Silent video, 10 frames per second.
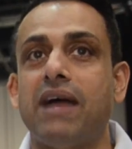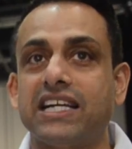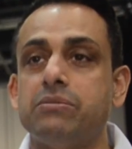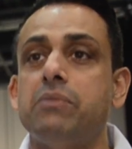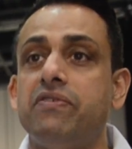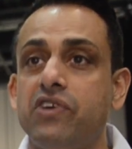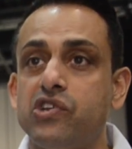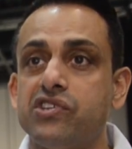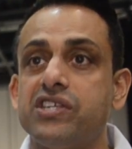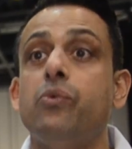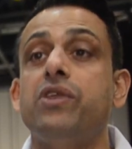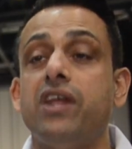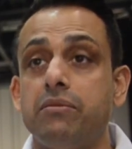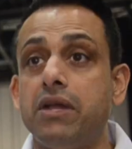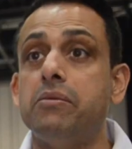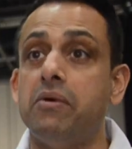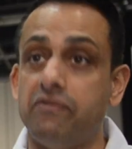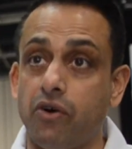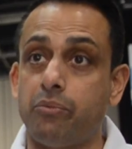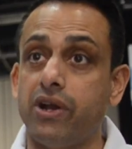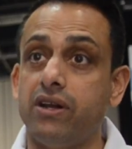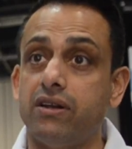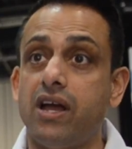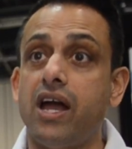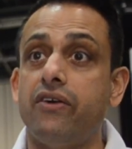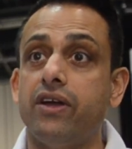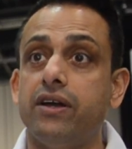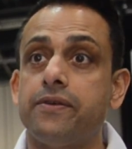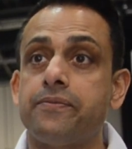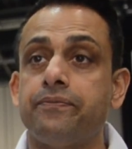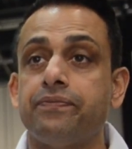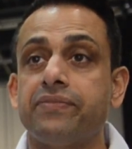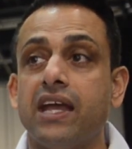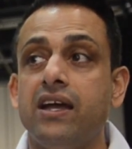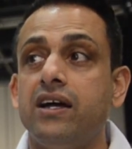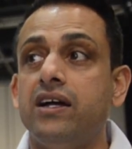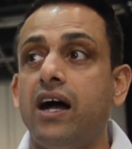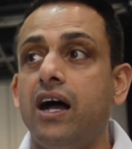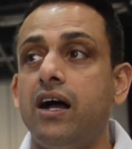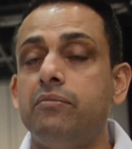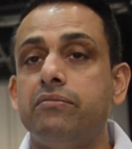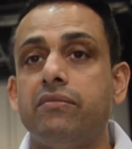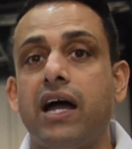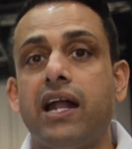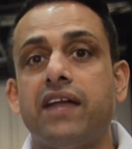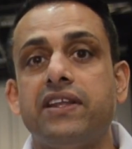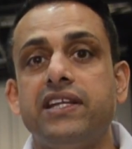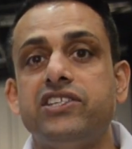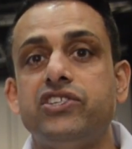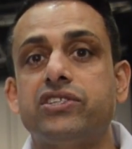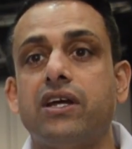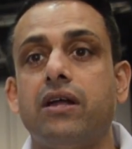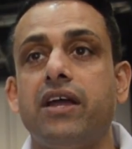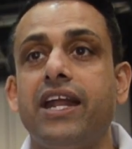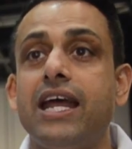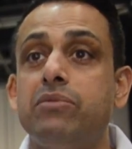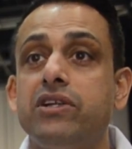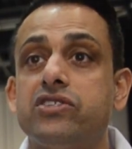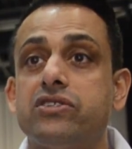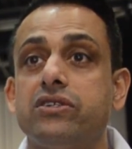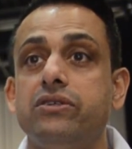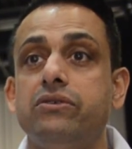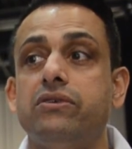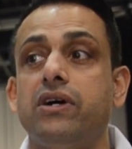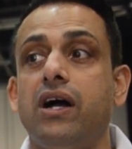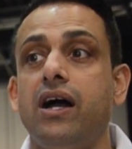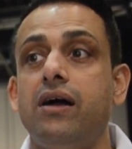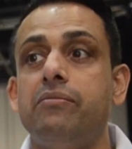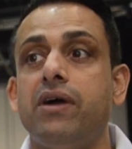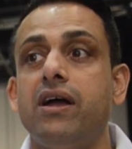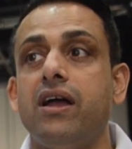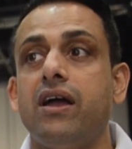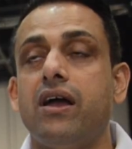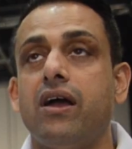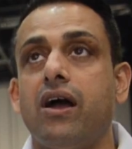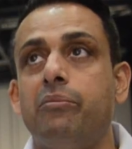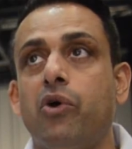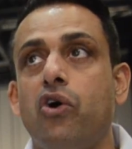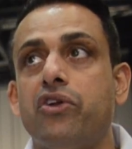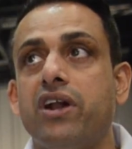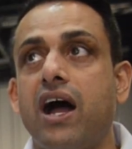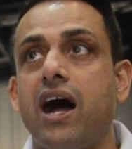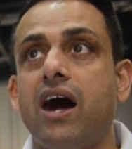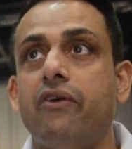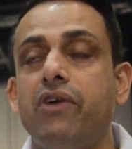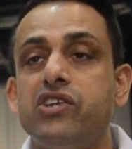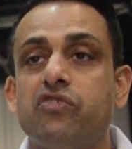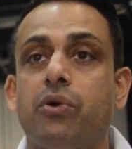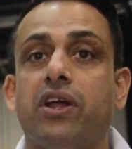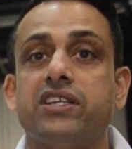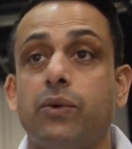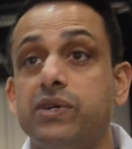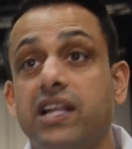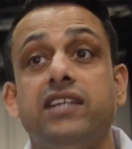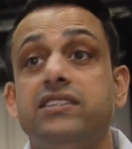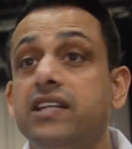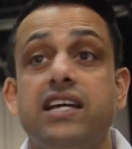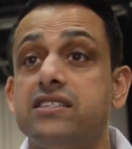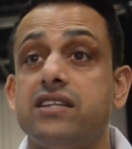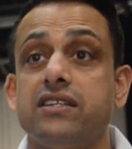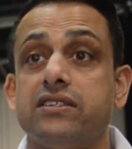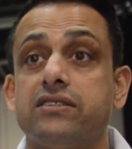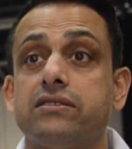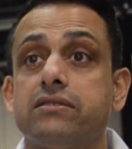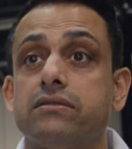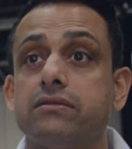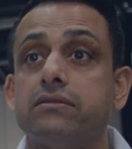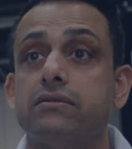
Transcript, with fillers: maximum efficiency within a minimum footprint area. Um, and I think this is just going to enable us to um, broaden our range of products that we're selling to data centers.